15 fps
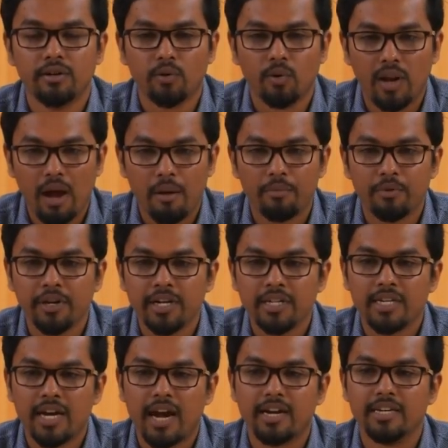collaborate
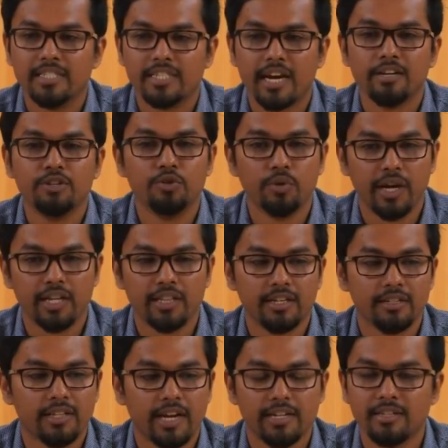and design
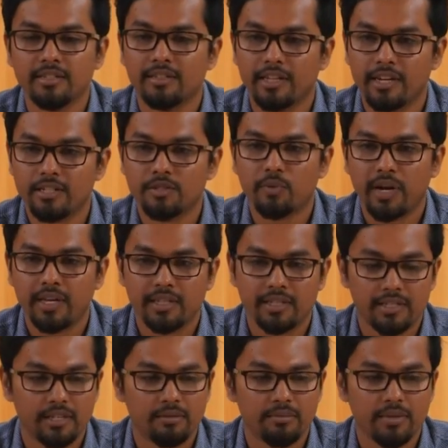together that is that is why the
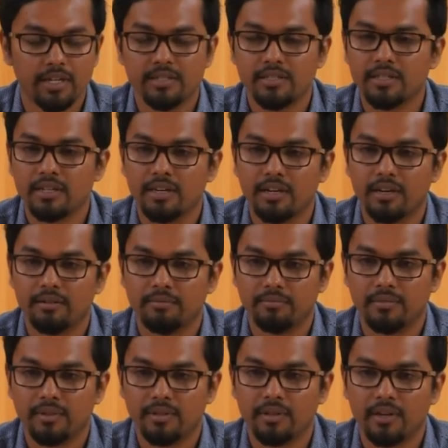term is
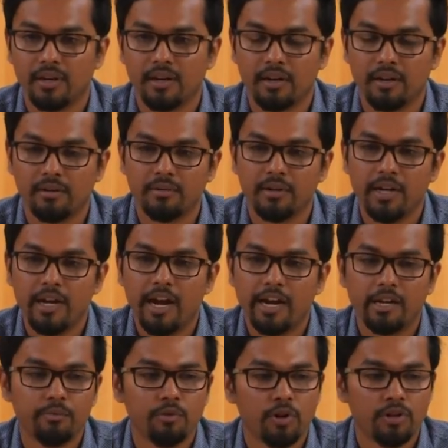um, uh,
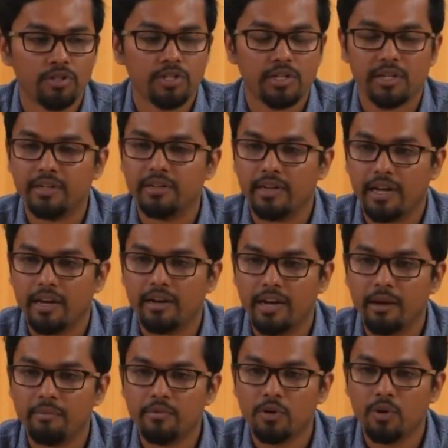etymologically na
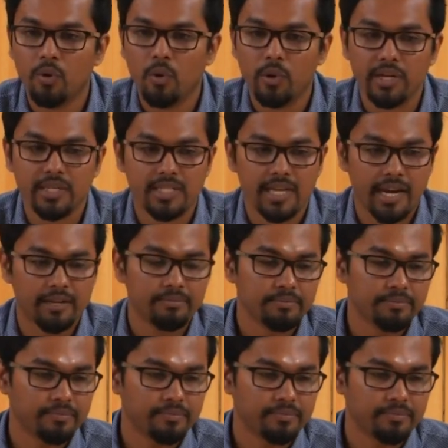named co-design.